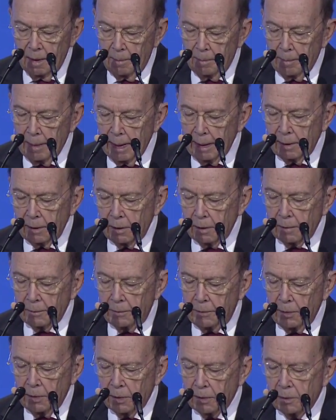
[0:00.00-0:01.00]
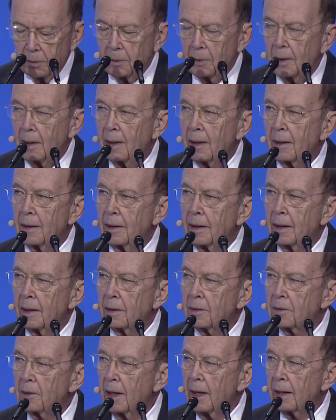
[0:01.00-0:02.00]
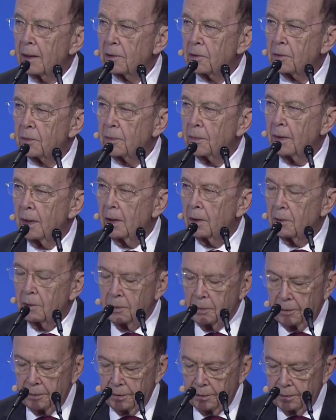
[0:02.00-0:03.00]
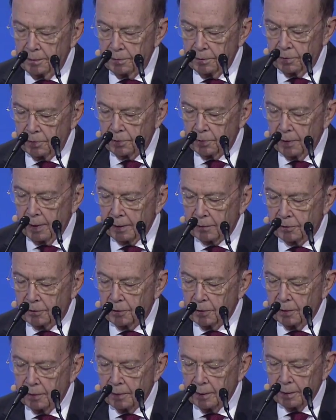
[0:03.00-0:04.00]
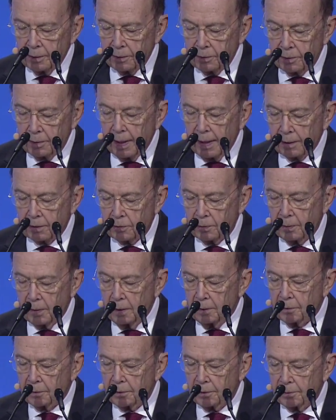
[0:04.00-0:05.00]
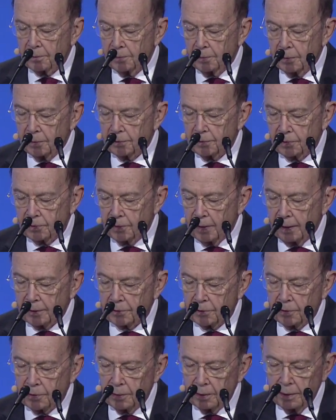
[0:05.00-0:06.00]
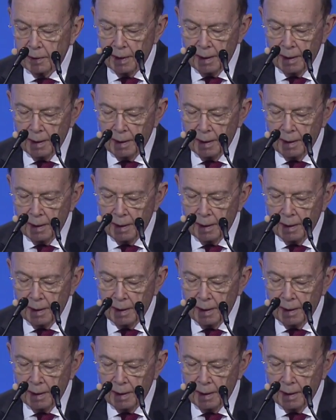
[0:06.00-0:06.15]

Many of you are in a tax flow structure, tax flow through structure.